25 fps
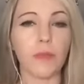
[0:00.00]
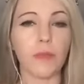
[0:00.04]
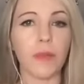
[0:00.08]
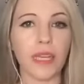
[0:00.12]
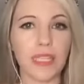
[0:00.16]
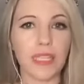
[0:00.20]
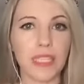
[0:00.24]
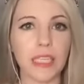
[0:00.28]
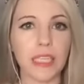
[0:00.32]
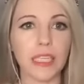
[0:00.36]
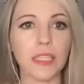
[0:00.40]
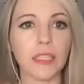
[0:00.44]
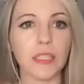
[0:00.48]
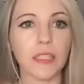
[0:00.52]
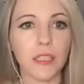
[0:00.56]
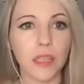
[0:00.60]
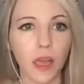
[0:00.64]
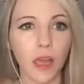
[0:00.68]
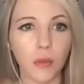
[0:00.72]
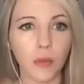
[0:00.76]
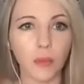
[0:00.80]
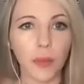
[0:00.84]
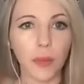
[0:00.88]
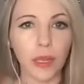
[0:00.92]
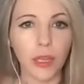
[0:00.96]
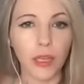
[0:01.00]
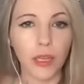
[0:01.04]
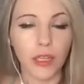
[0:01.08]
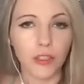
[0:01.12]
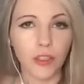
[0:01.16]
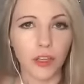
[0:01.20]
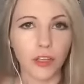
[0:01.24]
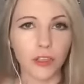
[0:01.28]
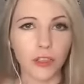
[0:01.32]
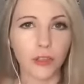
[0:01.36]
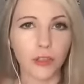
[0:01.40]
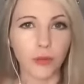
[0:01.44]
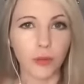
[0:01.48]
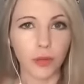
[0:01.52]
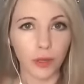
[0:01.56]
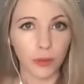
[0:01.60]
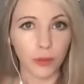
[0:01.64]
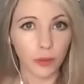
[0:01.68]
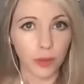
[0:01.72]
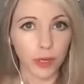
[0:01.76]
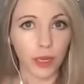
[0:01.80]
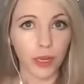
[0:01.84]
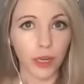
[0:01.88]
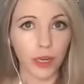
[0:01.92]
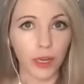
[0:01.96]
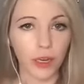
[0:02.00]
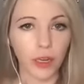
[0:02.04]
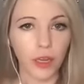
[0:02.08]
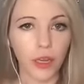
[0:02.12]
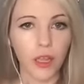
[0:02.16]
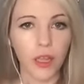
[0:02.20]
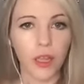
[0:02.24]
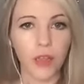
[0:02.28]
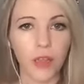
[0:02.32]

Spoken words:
messy and sloppy is also what I'm getting.